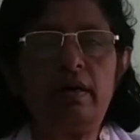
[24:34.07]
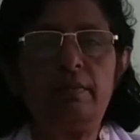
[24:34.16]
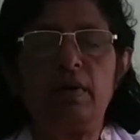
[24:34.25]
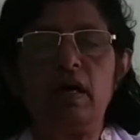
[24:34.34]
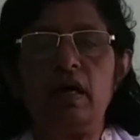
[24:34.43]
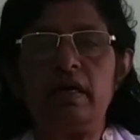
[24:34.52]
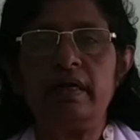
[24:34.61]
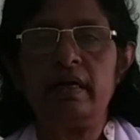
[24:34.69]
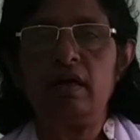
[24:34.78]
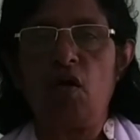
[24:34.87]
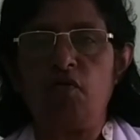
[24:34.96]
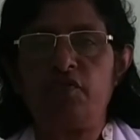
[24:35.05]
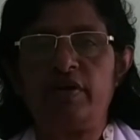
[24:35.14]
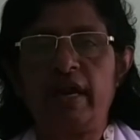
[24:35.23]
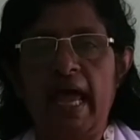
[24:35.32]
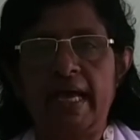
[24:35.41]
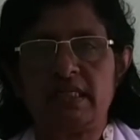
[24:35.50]
burden of
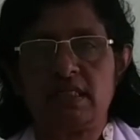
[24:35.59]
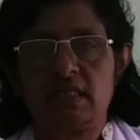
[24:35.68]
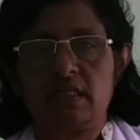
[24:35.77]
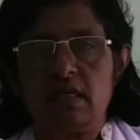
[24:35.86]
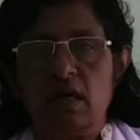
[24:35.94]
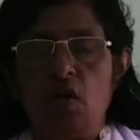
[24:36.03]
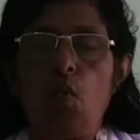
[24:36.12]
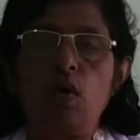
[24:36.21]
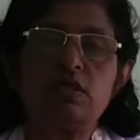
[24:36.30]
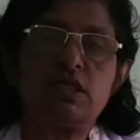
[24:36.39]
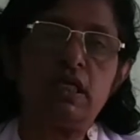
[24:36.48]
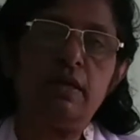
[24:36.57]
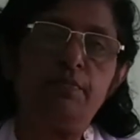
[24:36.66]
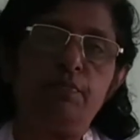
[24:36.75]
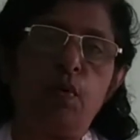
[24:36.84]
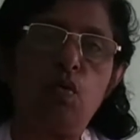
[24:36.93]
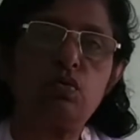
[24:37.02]
tax was
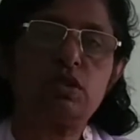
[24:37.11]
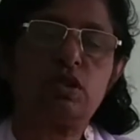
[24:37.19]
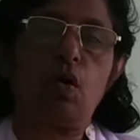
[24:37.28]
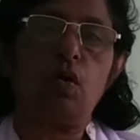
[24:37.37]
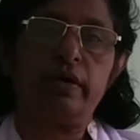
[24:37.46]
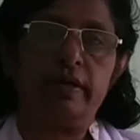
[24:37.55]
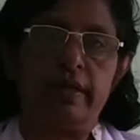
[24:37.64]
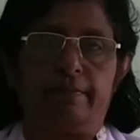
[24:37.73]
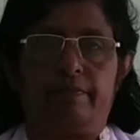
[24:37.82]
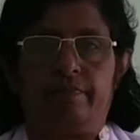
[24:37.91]
imposed on them.